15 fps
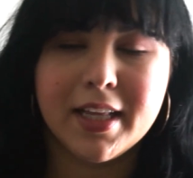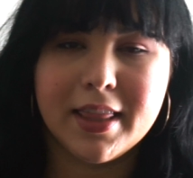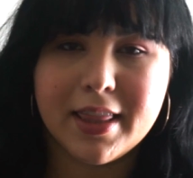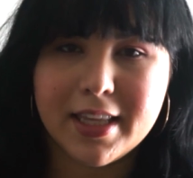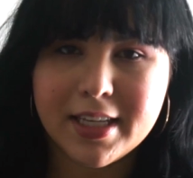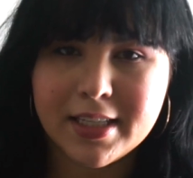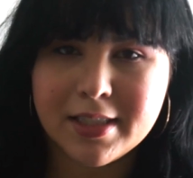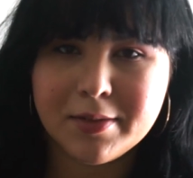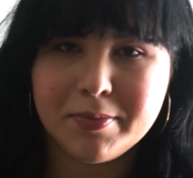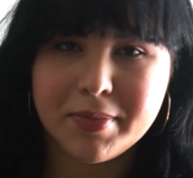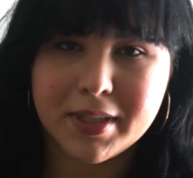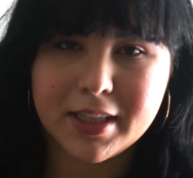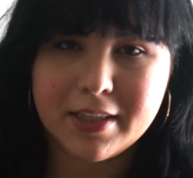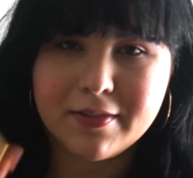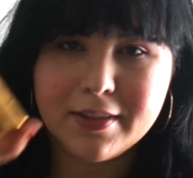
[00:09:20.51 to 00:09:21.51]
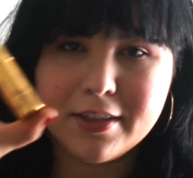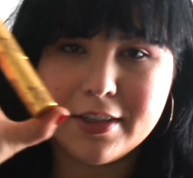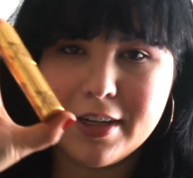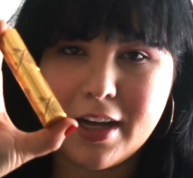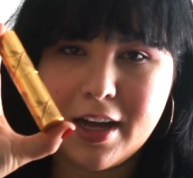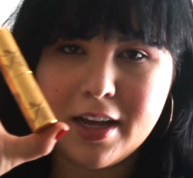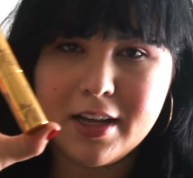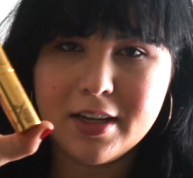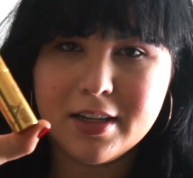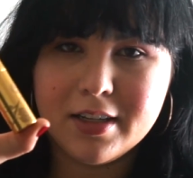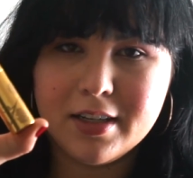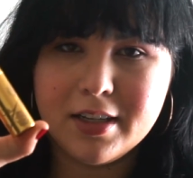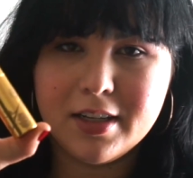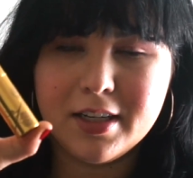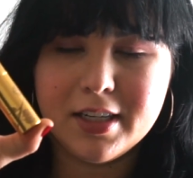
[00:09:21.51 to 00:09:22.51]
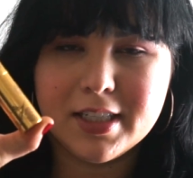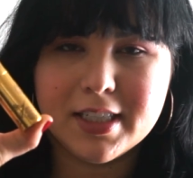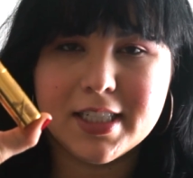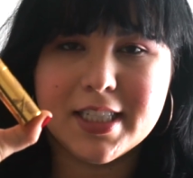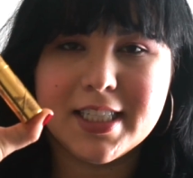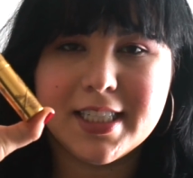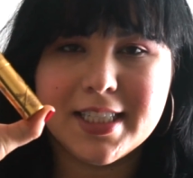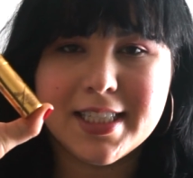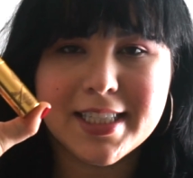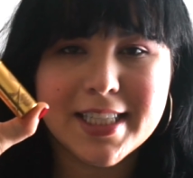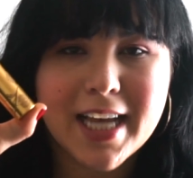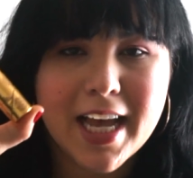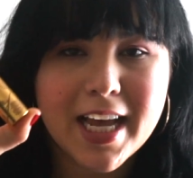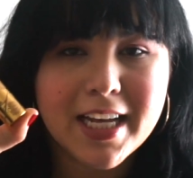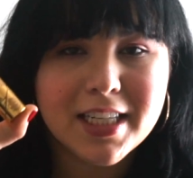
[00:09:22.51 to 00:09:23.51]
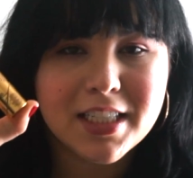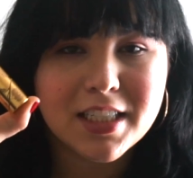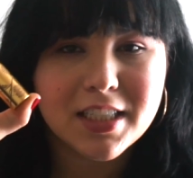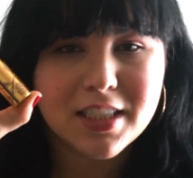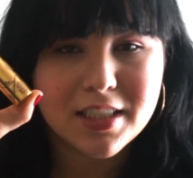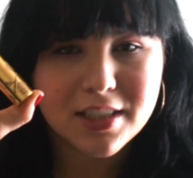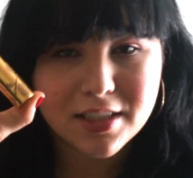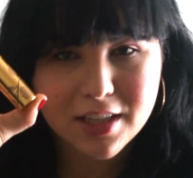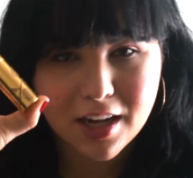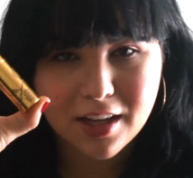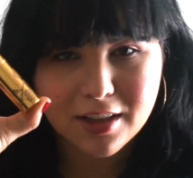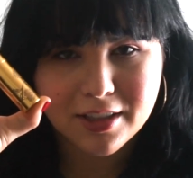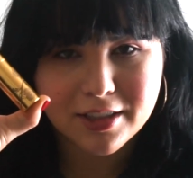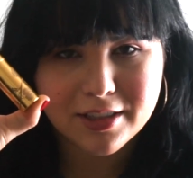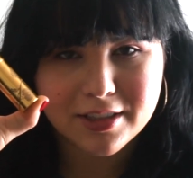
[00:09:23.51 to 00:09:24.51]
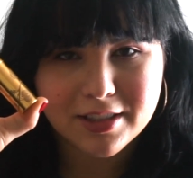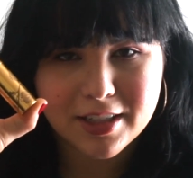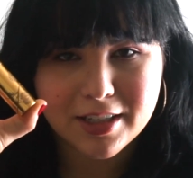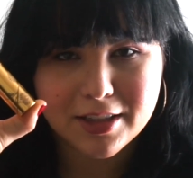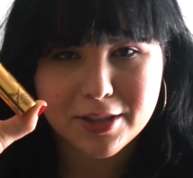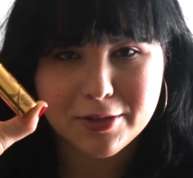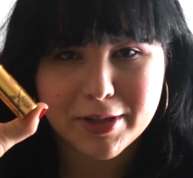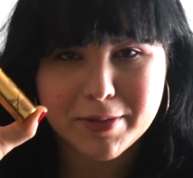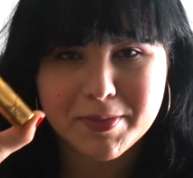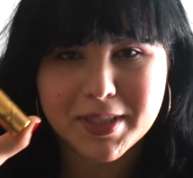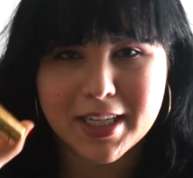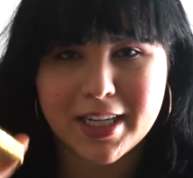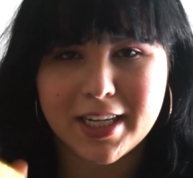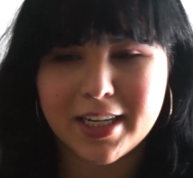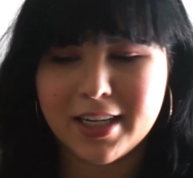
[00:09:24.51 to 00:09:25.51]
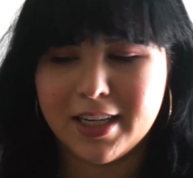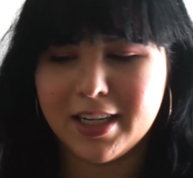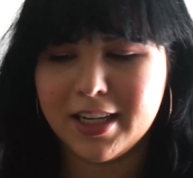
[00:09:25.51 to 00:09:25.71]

This, believe it or not, is $10 on their website.